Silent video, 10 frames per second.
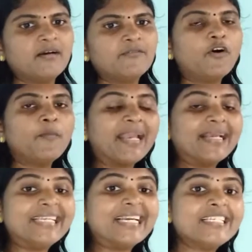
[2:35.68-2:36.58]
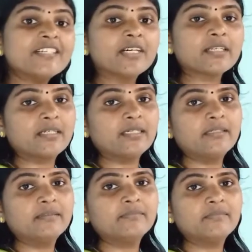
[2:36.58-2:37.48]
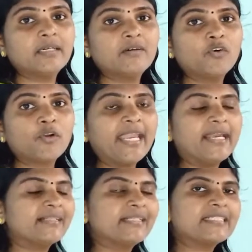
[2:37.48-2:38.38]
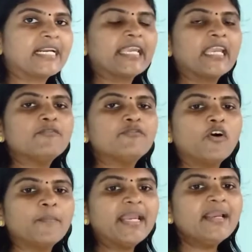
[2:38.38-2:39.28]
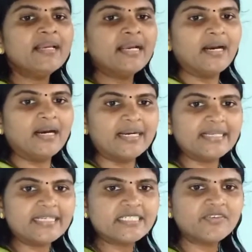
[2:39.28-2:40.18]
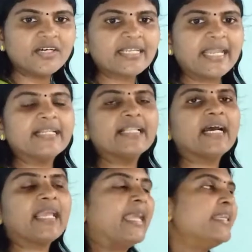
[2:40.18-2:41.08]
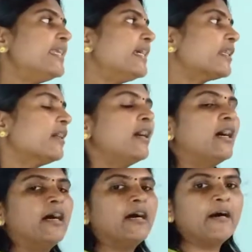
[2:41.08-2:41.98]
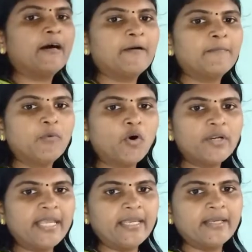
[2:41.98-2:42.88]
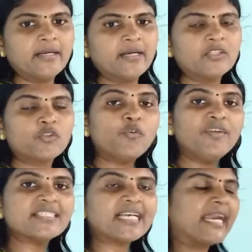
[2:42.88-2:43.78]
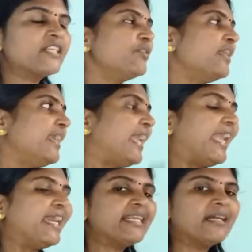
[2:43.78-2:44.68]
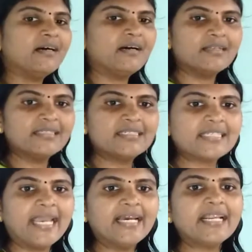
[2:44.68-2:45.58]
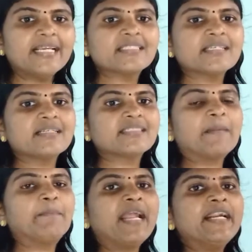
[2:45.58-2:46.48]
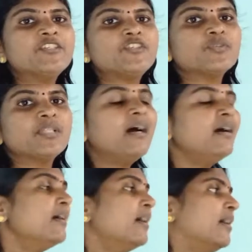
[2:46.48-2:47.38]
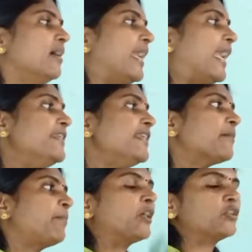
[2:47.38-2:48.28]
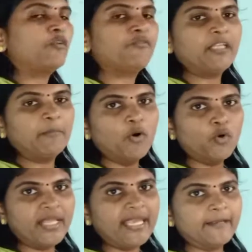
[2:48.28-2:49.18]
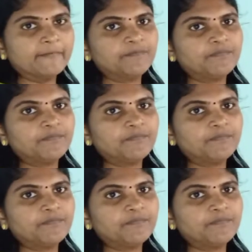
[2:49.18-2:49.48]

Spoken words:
form a network. Okay, the tracheae form a network in the entire body through which actually air, this air is supplied to the entire part of the body.